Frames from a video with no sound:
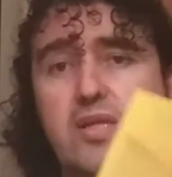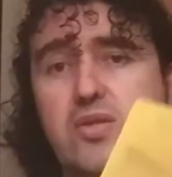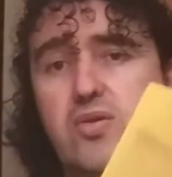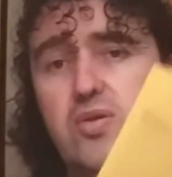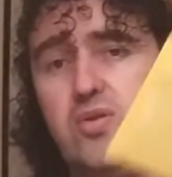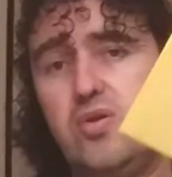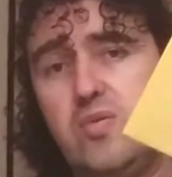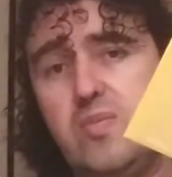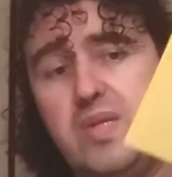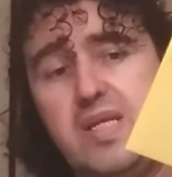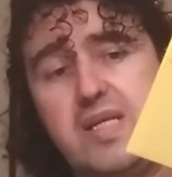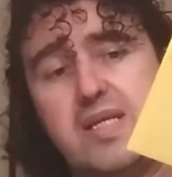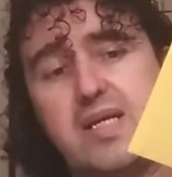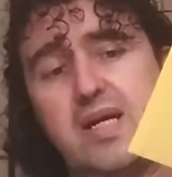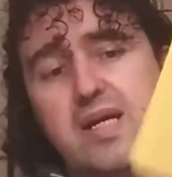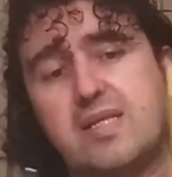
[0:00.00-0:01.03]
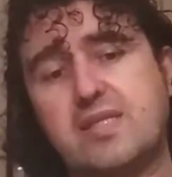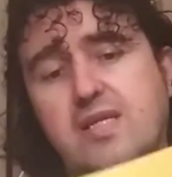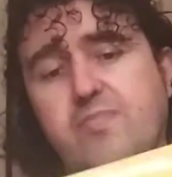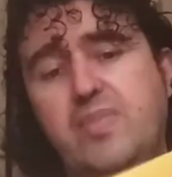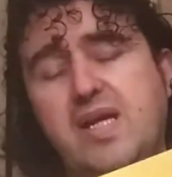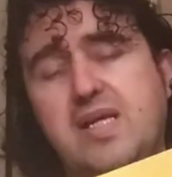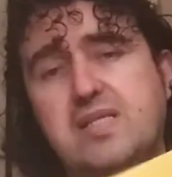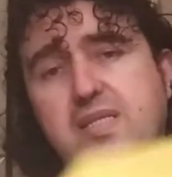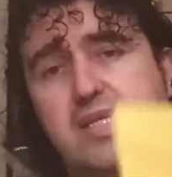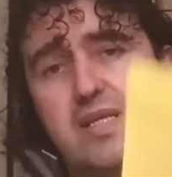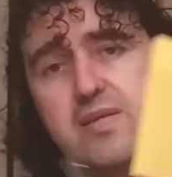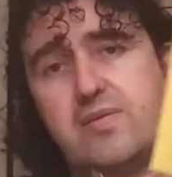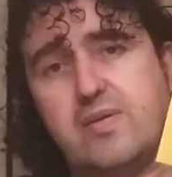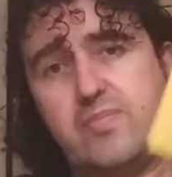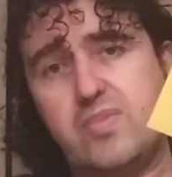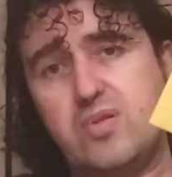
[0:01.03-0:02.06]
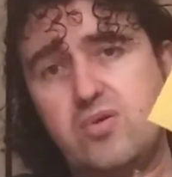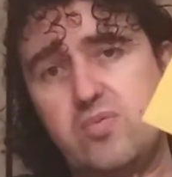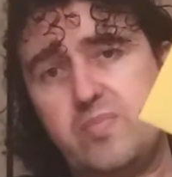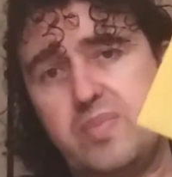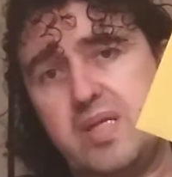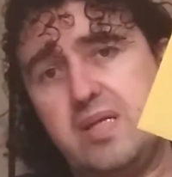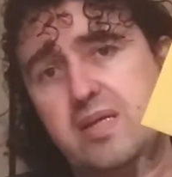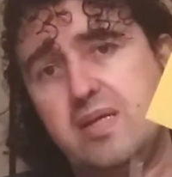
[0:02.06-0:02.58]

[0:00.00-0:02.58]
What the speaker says: Do you normally cut a plastic envelope?